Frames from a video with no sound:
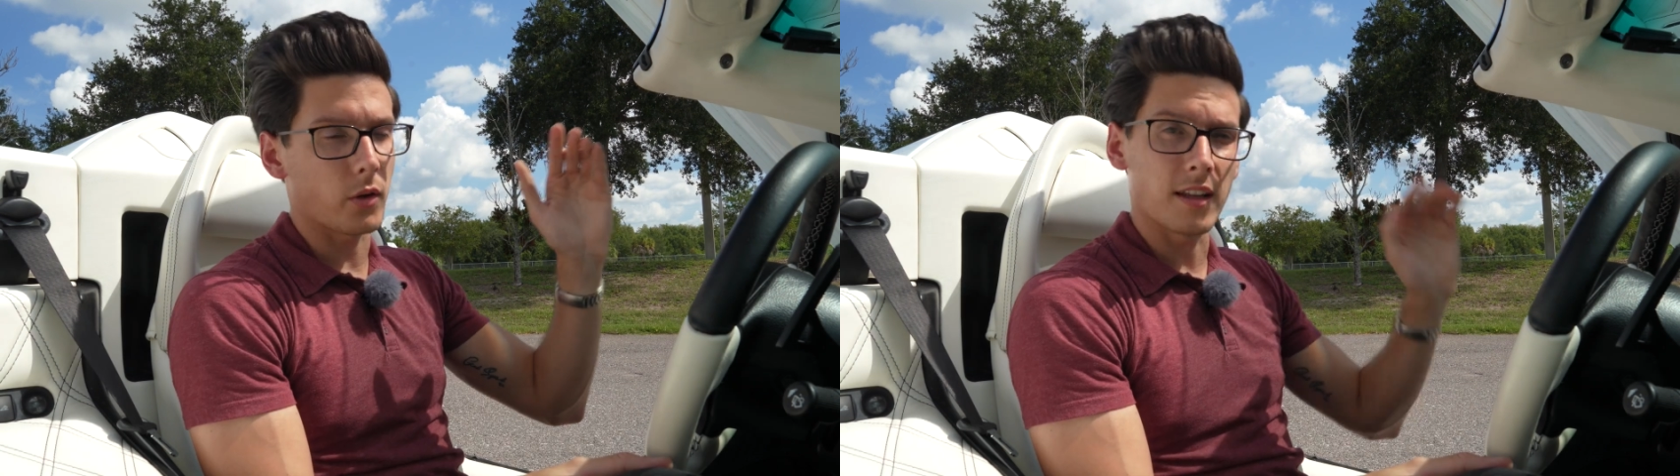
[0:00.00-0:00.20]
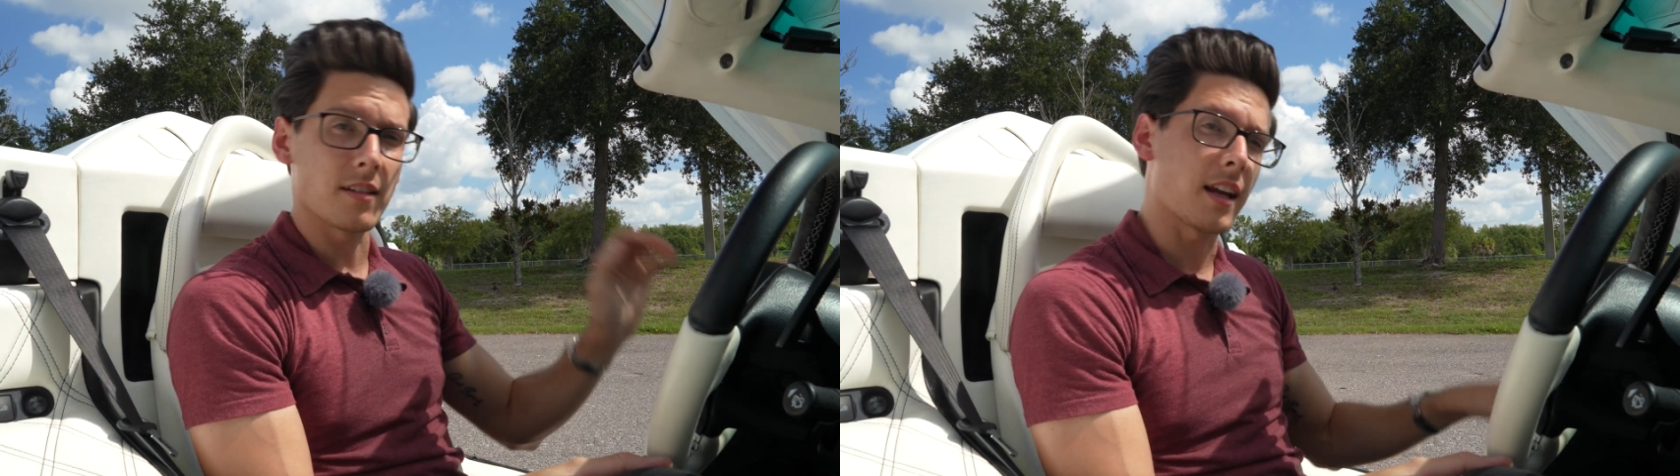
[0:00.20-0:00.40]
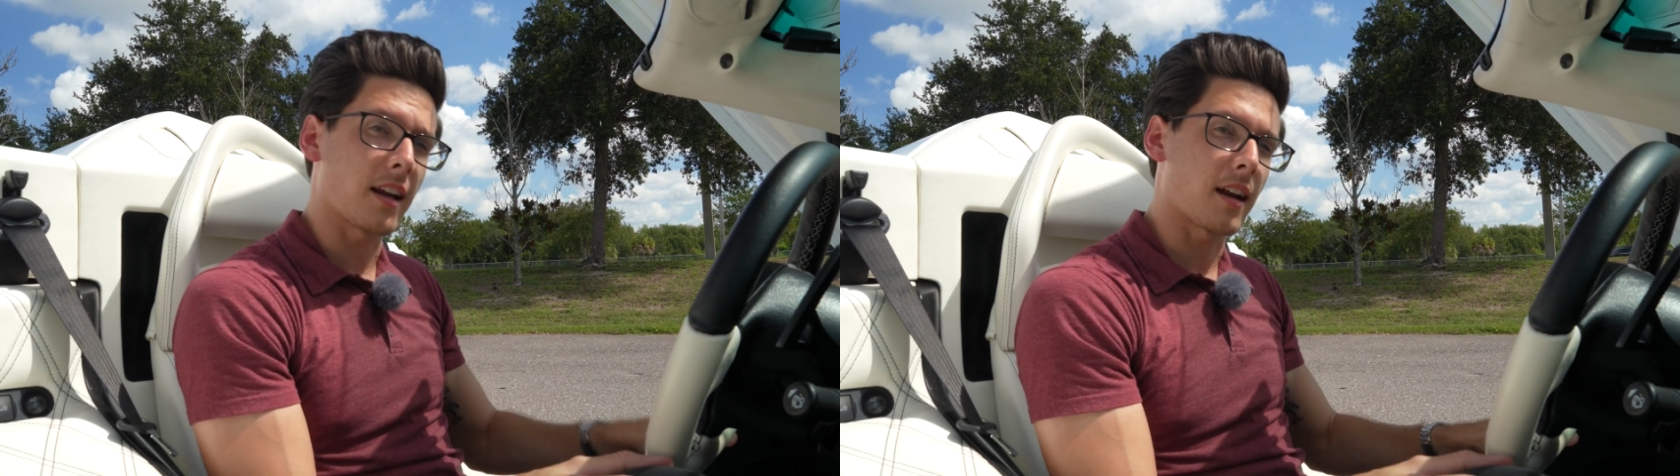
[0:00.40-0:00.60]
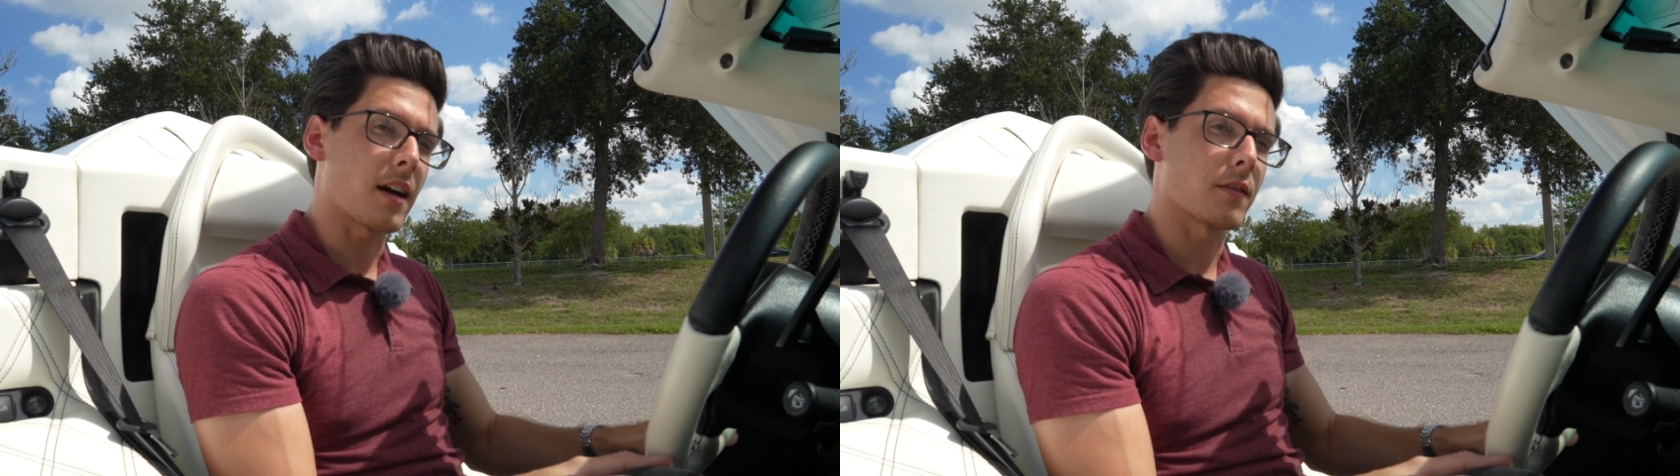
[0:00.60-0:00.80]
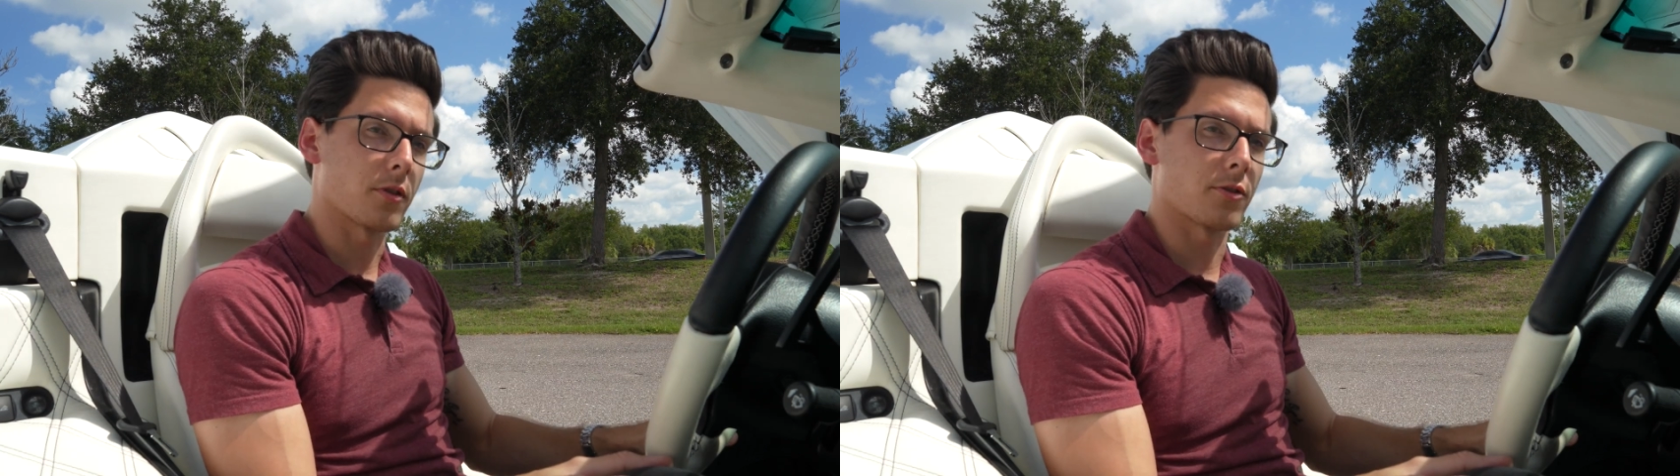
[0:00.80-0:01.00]
ahead and take it
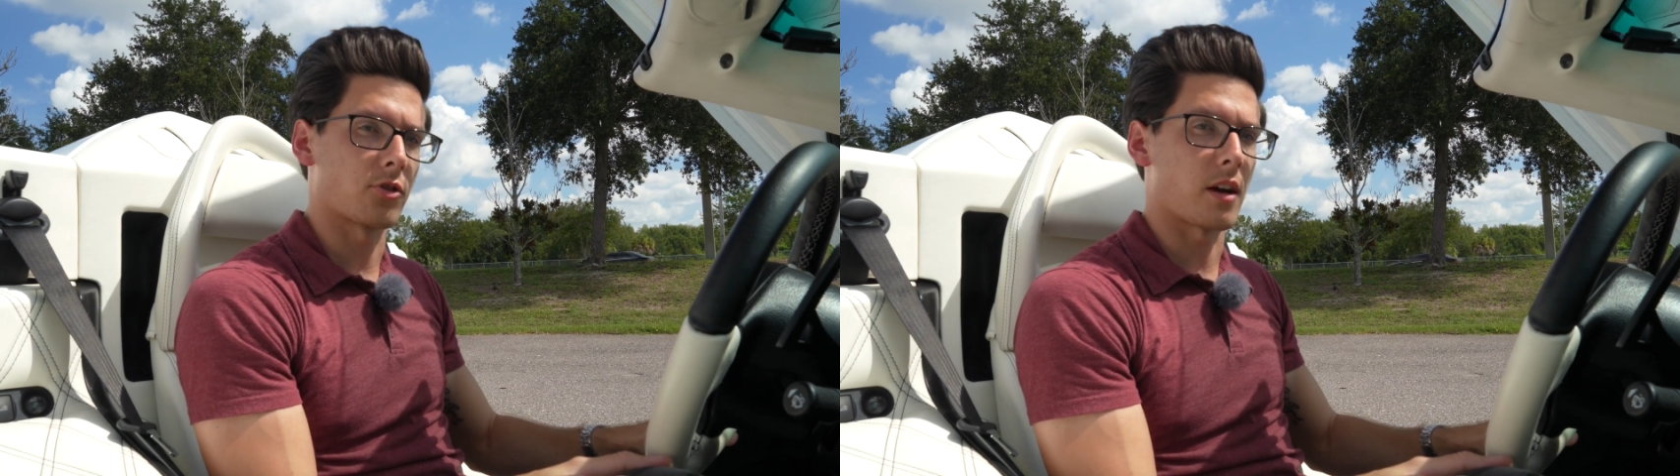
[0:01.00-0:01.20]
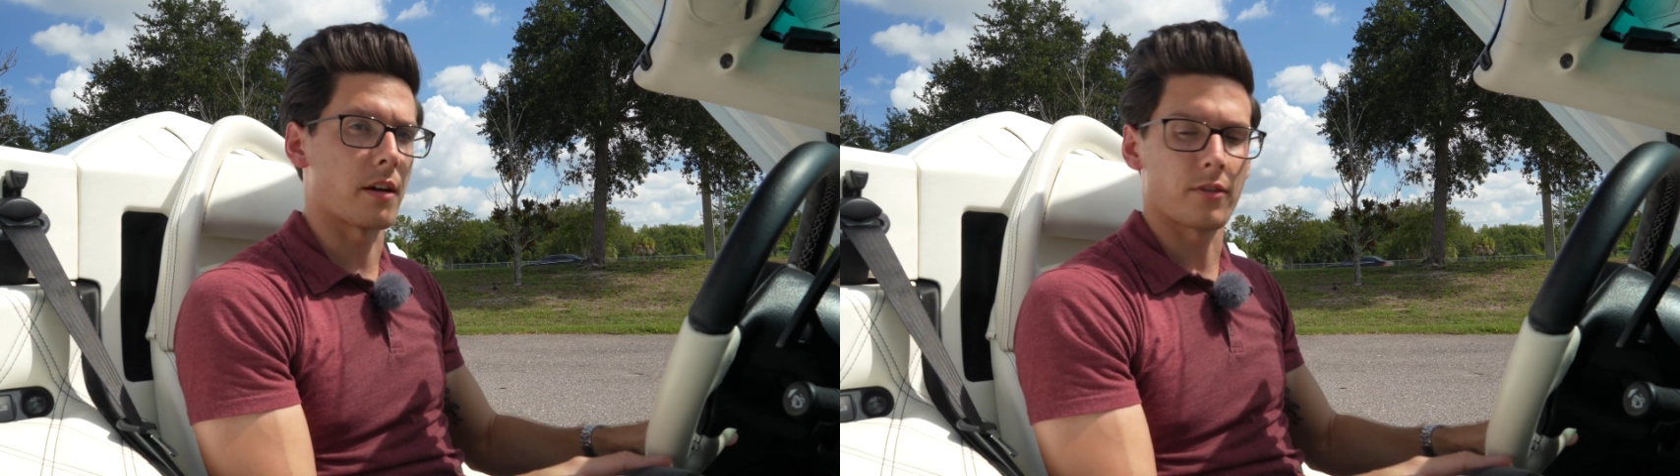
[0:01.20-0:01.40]
out for a drive.